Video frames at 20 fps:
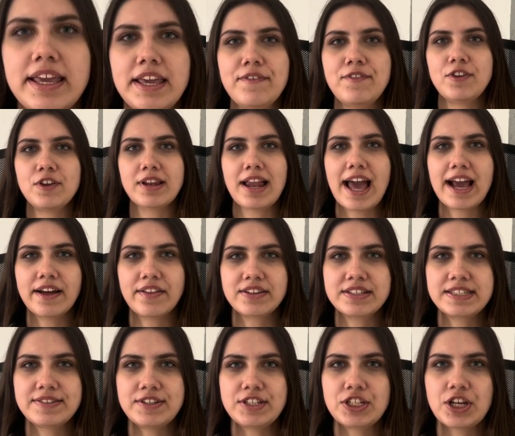If you like
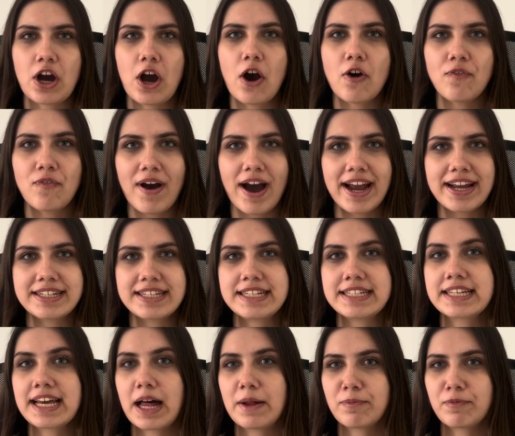this video or find it
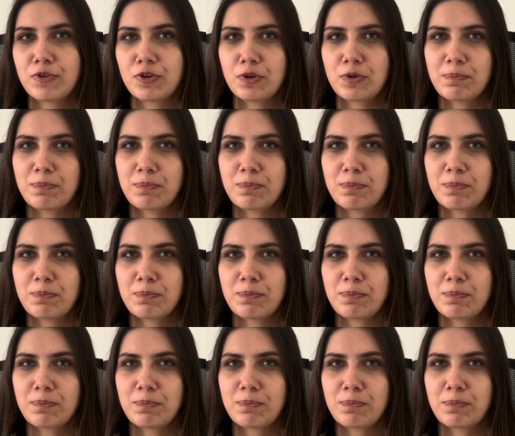helpful,